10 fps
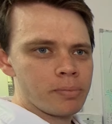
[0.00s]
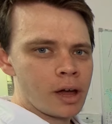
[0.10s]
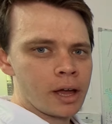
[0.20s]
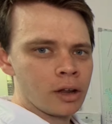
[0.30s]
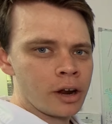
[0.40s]

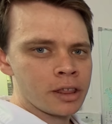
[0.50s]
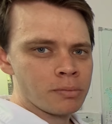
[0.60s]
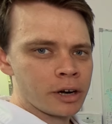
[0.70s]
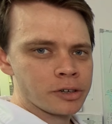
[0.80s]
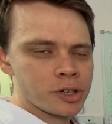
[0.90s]
by aligning the
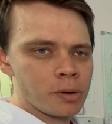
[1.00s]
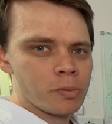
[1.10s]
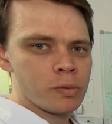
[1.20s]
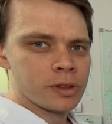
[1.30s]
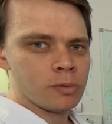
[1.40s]
microscope
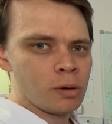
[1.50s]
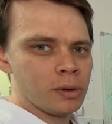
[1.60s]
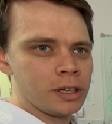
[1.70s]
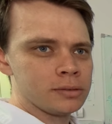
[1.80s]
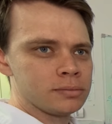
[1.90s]
with the
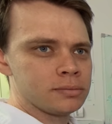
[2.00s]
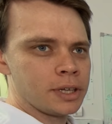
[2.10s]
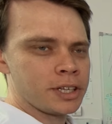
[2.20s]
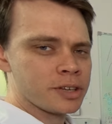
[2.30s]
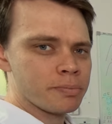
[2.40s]
wobbler.
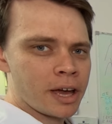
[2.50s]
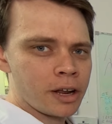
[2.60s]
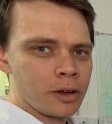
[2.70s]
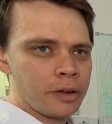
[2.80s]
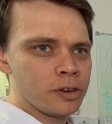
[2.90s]
It doesn't
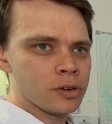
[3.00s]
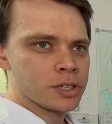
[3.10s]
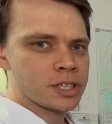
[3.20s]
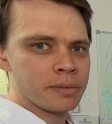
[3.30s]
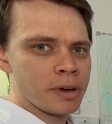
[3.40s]
matter if you do the
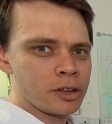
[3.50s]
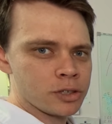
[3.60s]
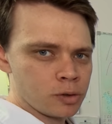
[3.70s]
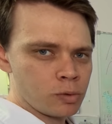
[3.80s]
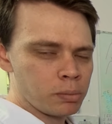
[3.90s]
stigmators
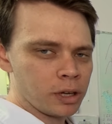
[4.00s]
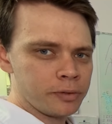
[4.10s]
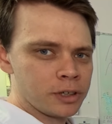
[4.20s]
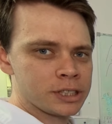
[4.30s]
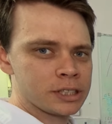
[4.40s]
or the wobbler
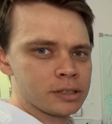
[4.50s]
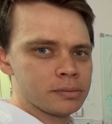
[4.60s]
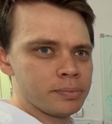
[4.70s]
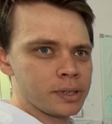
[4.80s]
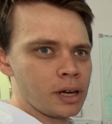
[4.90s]
first,
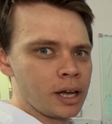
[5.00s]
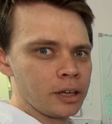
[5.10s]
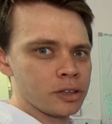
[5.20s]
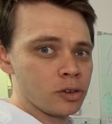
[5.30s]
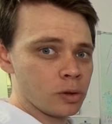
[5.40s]
but I
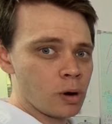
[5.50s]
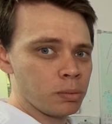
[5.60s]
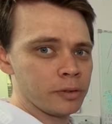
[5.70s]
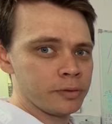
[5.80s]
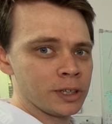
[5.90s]
like to do the
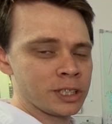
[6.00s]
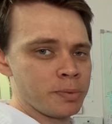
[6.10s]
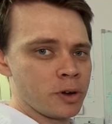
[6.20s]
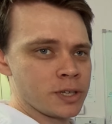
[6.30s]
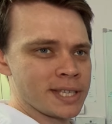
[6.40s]
wobbler first
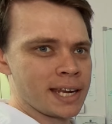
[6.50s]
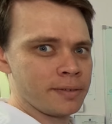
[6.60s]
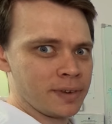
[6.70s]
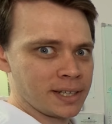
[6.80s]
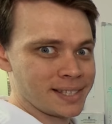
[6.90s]
because that
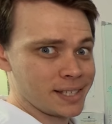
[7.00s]
affects the